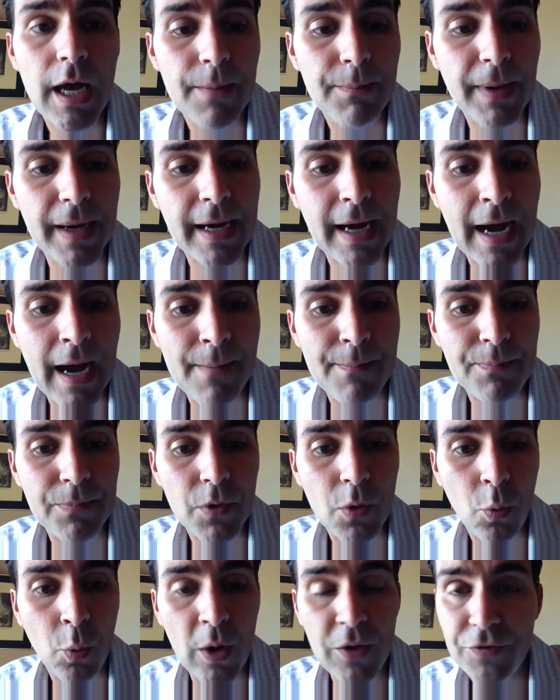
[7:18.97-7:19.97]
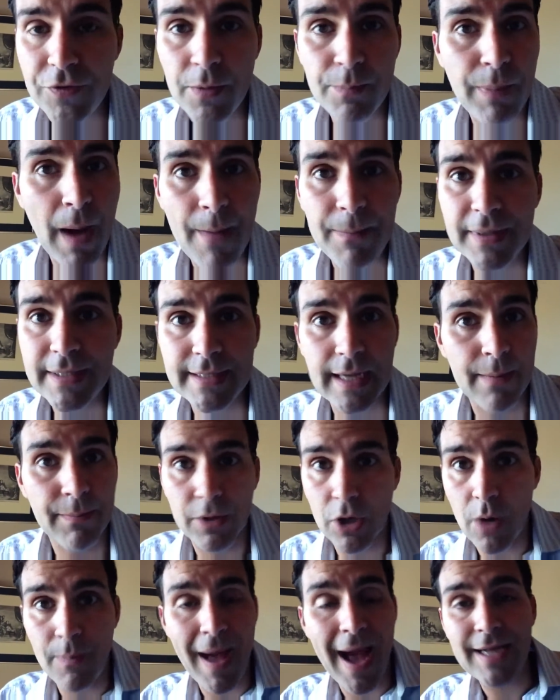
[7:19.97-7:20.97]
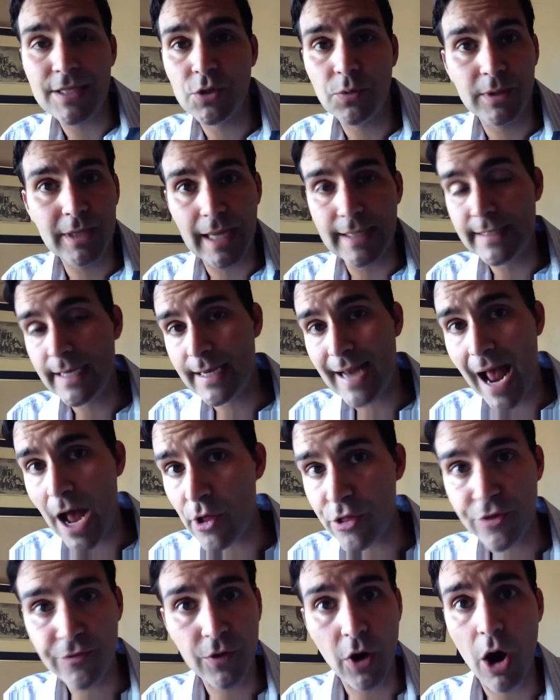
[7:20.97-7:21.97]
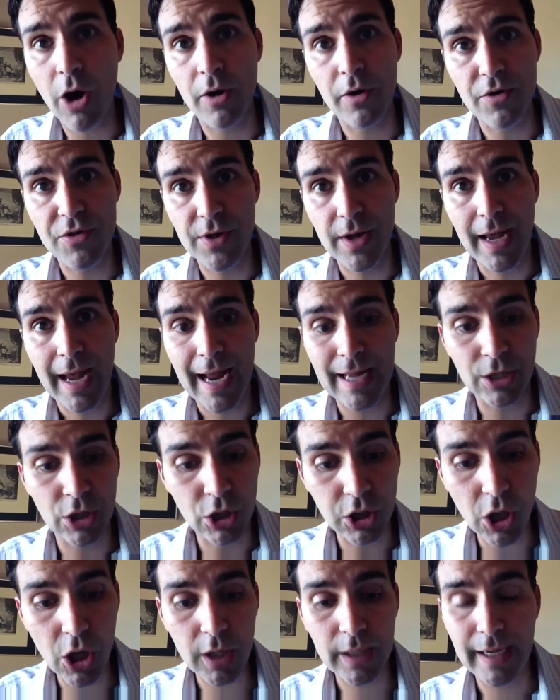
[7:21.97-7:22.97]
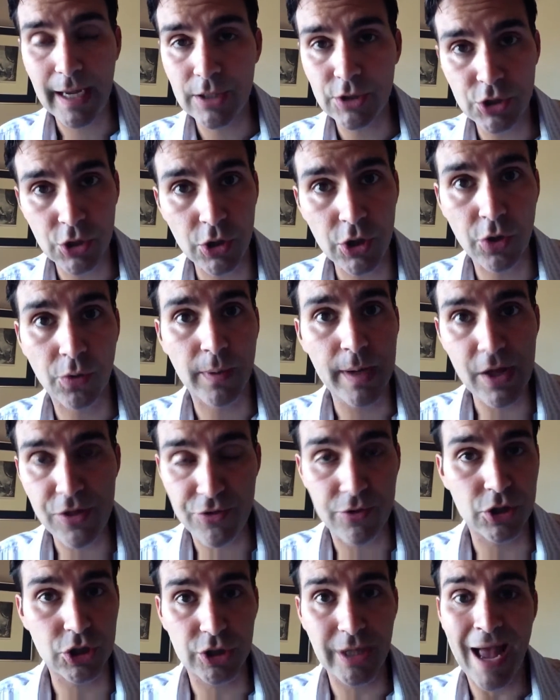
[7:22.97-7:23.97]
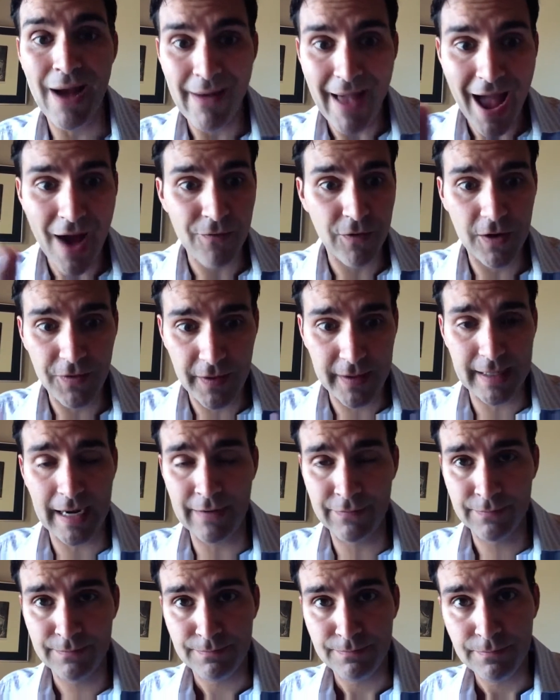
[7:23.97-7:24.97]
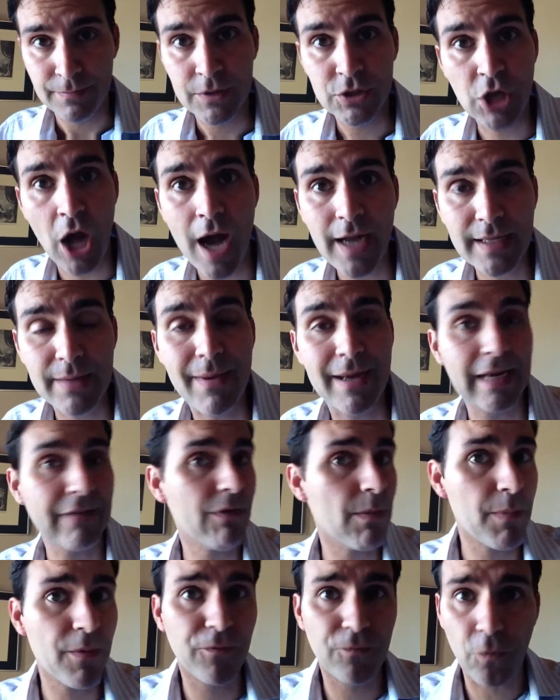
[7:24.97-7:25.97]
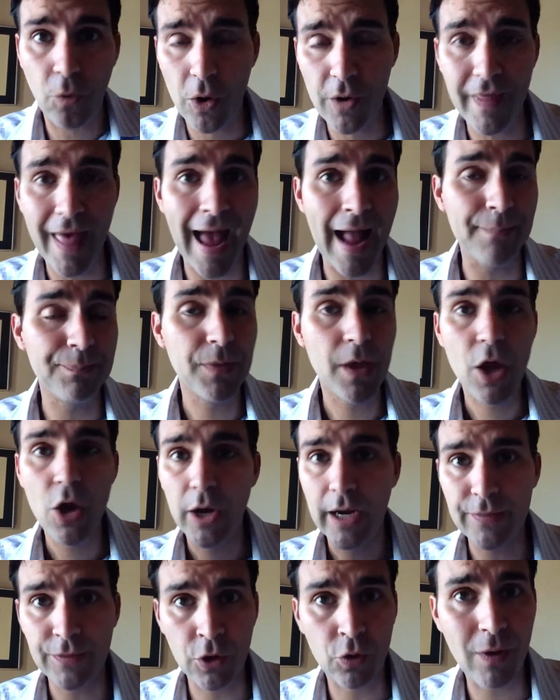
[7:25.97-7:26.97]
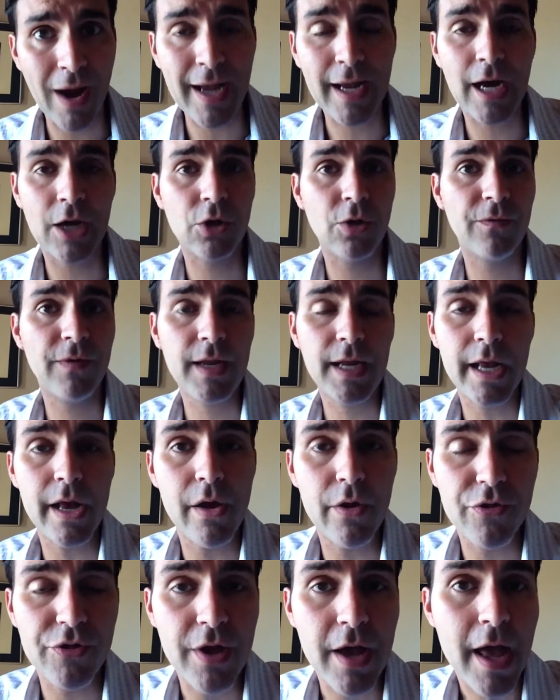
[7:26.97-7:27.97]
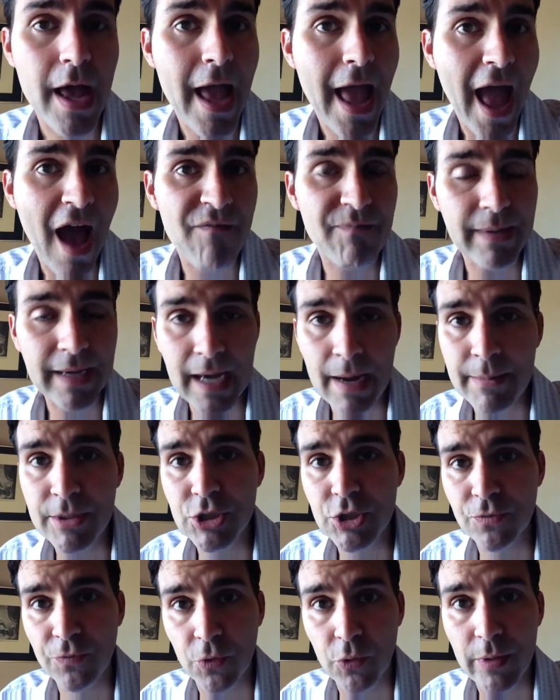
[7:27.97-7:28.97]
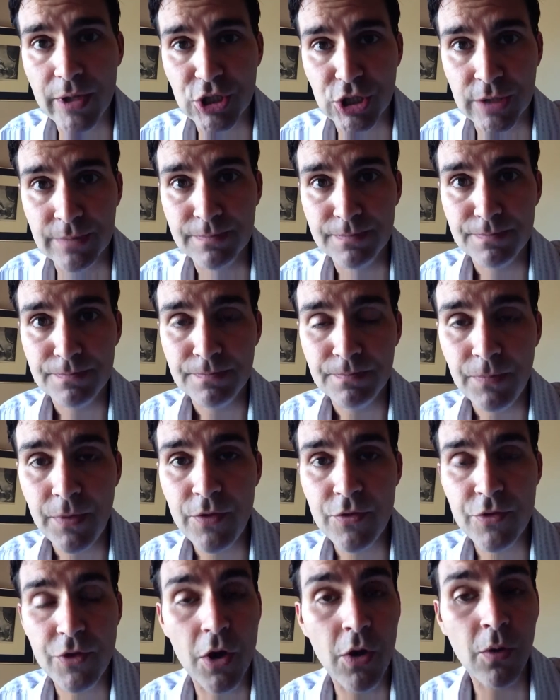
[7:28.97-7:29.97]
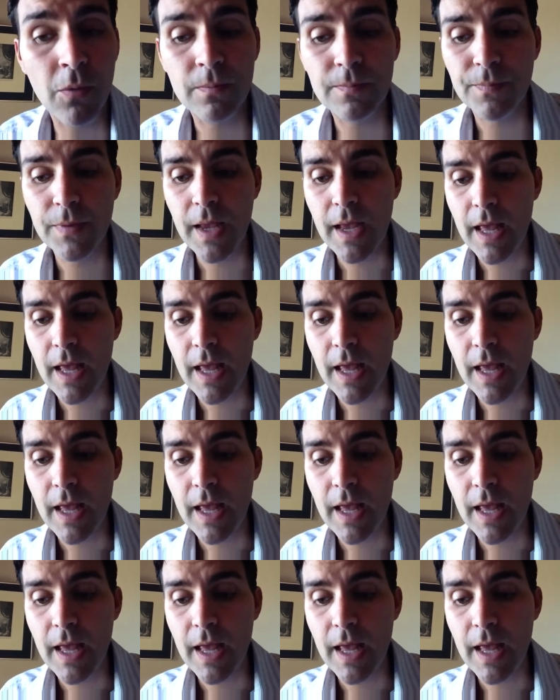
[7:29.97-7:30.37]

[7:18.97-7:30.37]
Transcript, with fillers: But um, with the pump and dump, go back to when I did House of Cards and look and do your research on how everything that I've talked about, even before that, in the Greg Hunter videos have been coming to fruition. So